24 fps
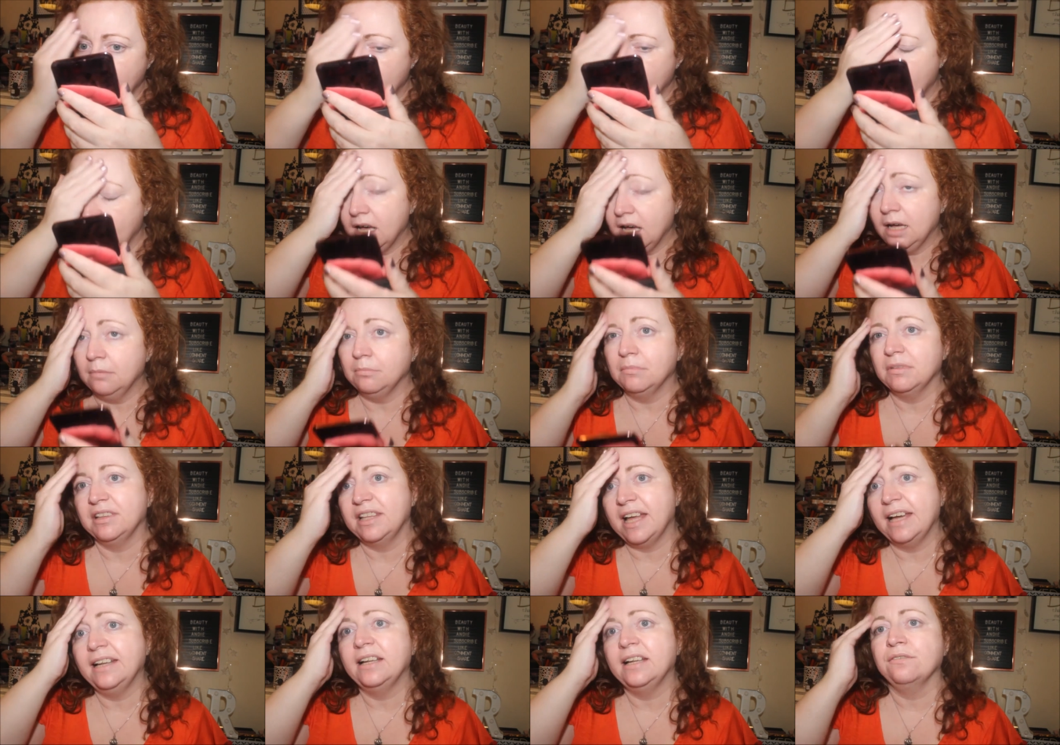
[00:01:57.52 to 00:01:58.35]
um,
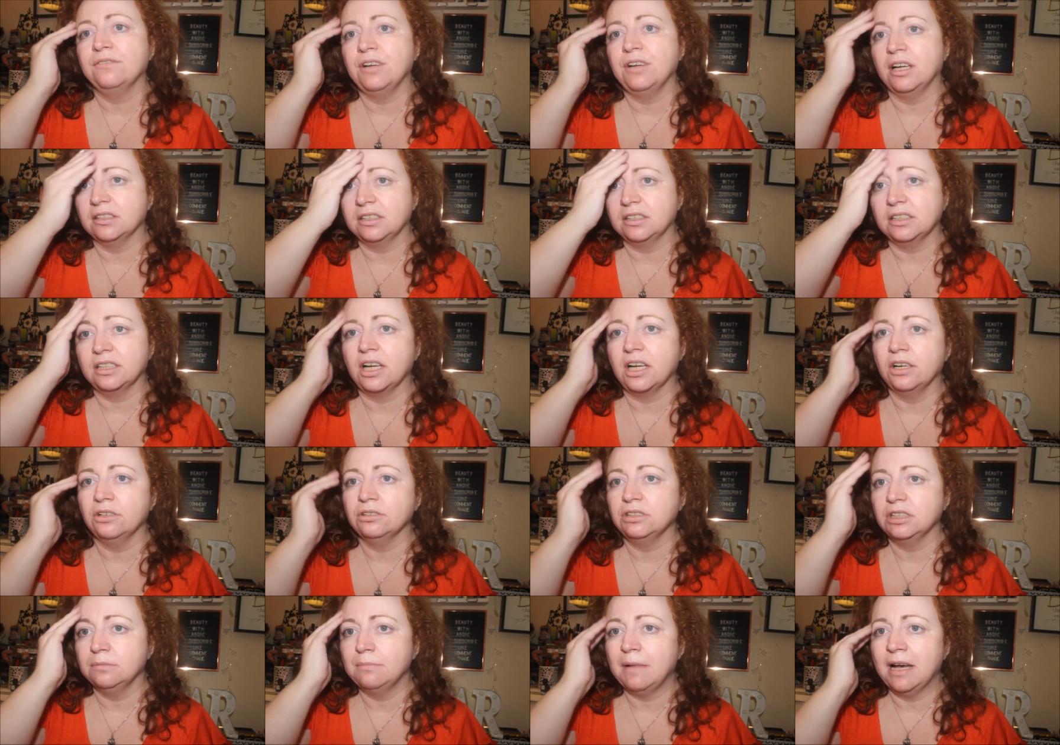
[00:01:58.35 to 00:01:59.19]
then I've got to
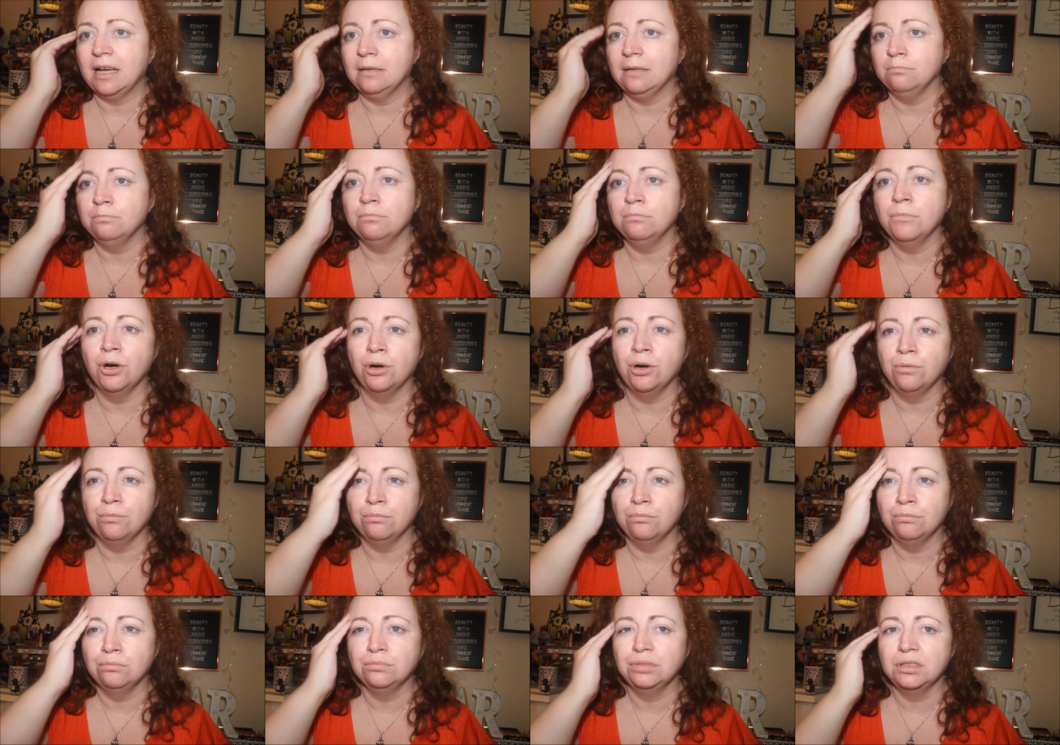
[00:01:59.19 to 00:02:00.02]
go to my
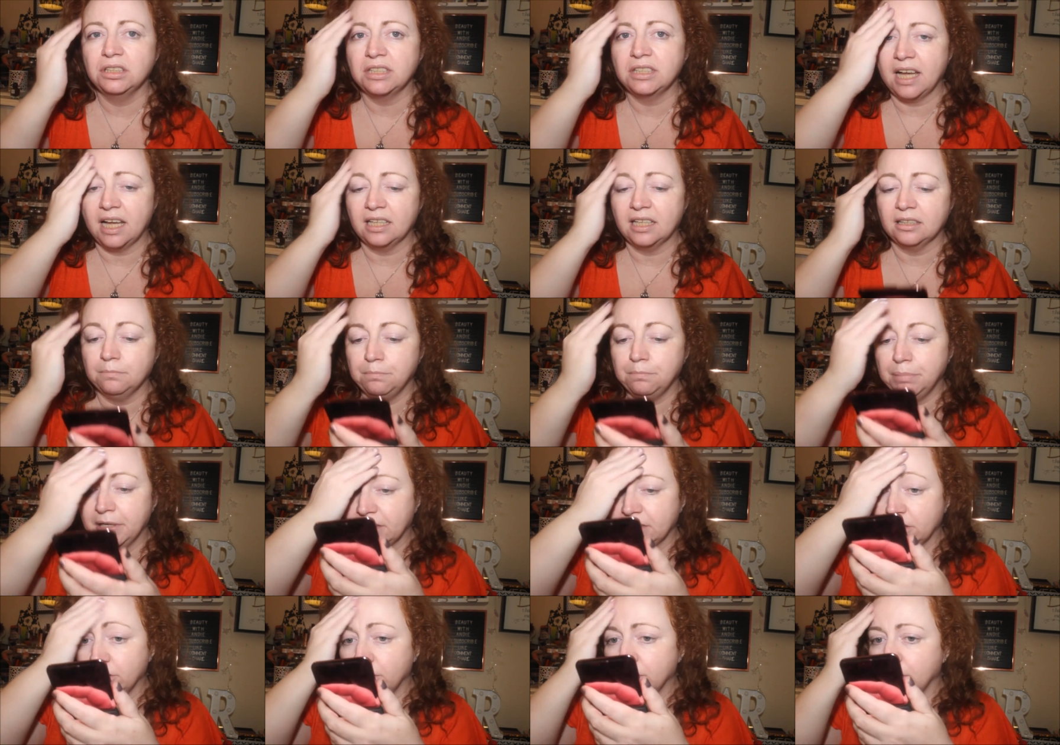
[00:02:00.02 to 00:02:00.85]
mum's and
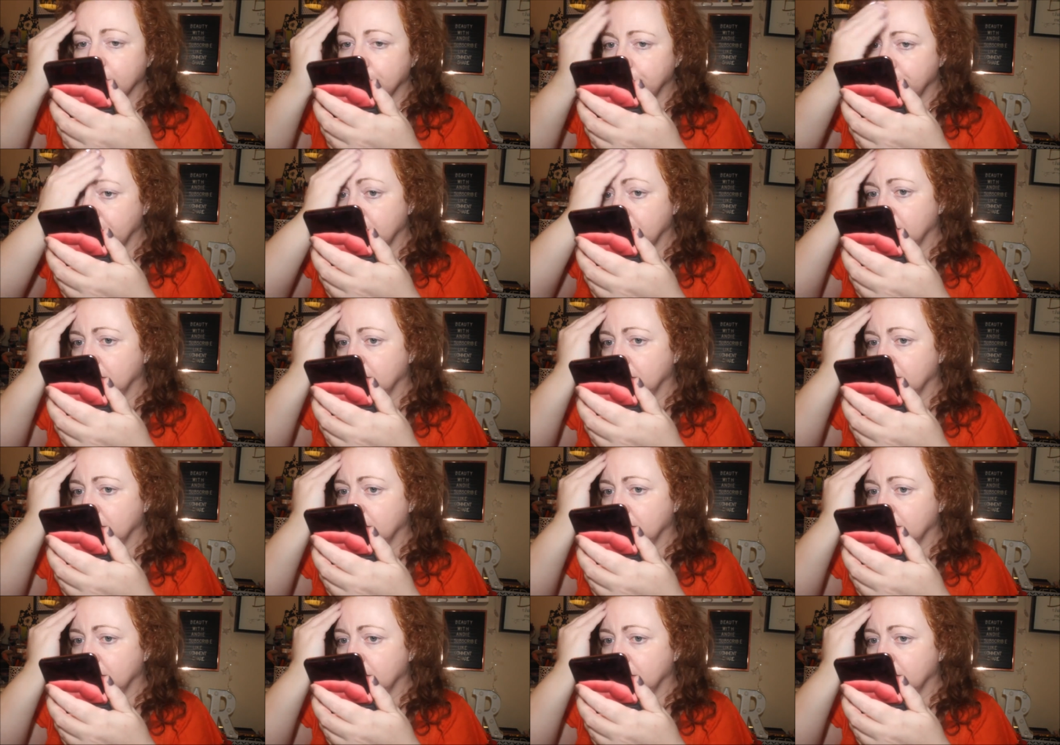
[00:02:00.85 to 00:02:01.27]
pick up